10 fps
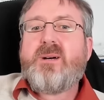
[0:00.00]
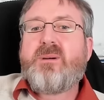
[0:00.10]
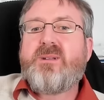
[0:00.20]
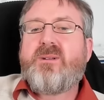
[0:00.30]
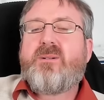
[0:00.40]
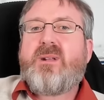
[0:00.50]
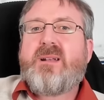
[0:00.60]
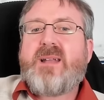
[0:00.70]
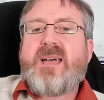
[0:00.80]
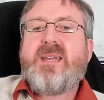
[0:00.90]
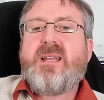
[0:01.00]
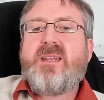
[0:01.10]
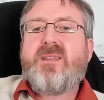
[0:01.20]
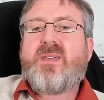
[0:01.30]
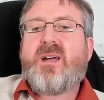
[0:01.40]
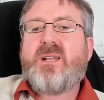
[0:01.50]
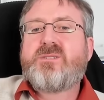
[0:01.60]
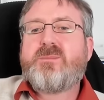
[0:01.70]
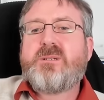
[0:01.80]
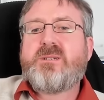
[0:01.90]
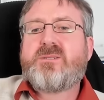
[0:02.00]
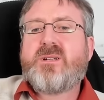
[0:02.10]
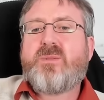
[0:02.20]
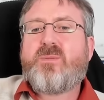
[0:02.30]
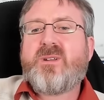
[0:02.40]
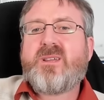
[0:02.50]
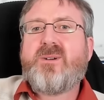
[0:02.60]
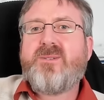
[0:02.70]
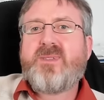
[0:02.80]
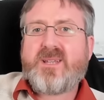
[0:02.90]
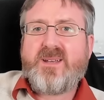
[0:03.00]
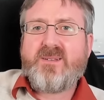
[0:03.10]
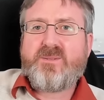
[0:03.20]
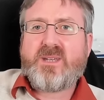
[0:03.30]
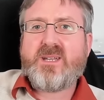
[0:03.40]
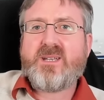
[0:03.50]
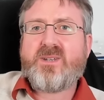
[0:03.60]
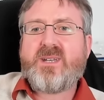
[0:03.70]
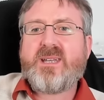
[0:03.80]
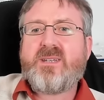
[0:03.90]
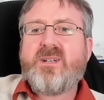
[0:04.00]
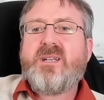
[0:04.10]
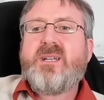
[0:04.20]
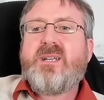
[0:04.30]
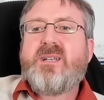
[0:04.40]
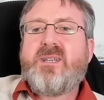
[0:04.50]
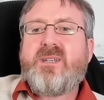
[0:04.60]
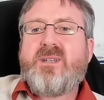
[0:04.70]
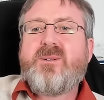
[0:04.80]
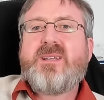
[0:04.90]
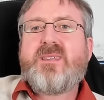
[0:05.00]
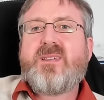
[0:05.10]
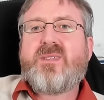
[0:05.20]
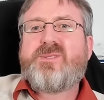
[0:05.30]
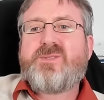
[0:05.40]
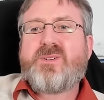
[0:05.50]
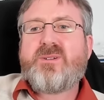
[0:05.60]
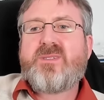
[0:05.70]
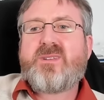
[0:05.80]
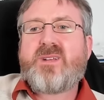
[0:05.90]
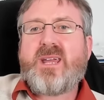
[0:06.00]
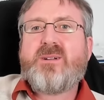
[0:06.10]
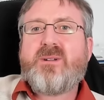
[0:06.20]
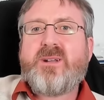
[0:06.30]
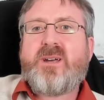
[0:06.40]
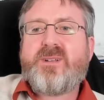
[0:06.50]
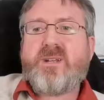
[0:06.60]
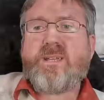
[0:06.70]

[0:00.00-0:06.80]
But Langley's contributions were so significant that the US's first aeronautic